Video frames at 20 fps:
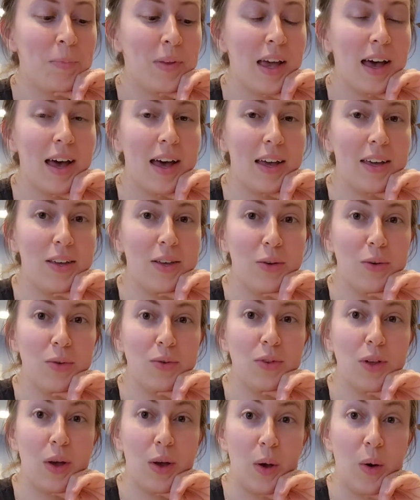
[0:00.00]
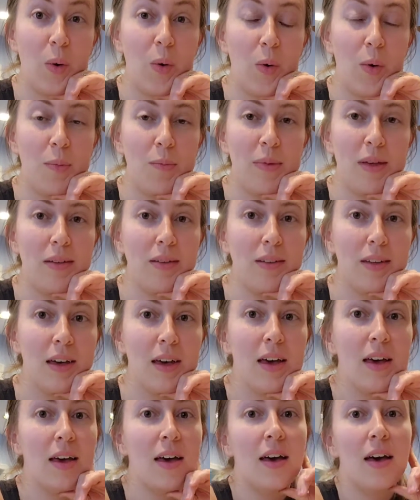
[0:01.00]
I use a whole milk.
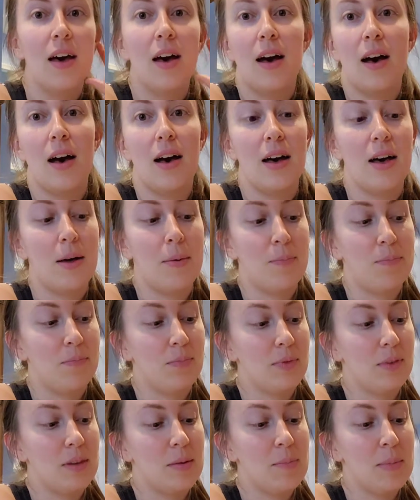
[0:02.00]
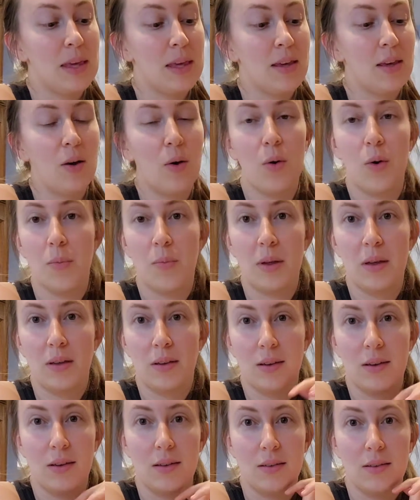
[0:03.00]
To me, whole milk
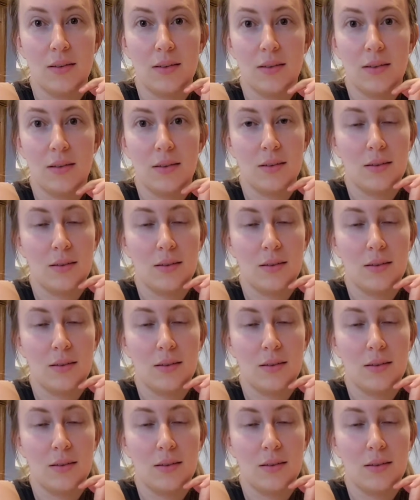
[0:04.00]
is